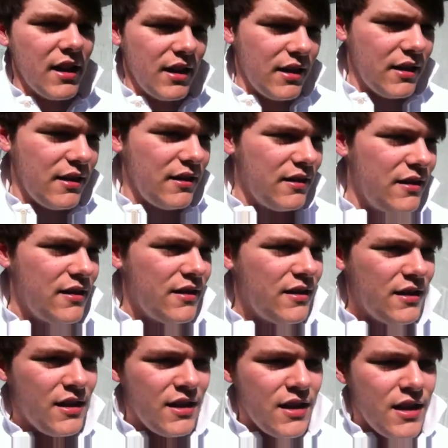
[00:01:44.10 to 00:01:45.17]
And
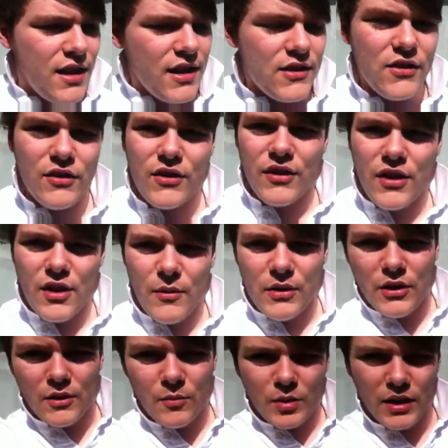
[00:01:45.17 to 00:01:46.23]
it's not good though
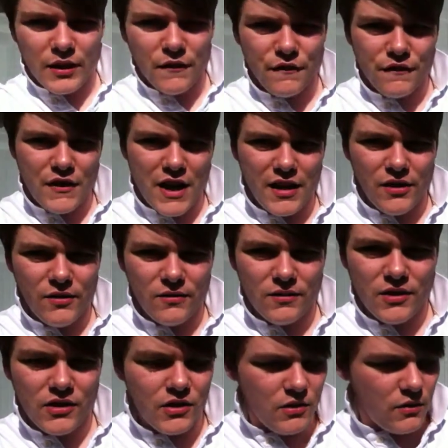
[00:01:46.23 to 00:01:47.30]
when you completely fail
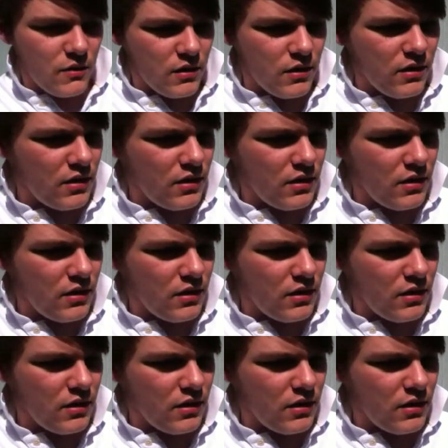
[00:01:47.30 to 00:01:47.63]
to...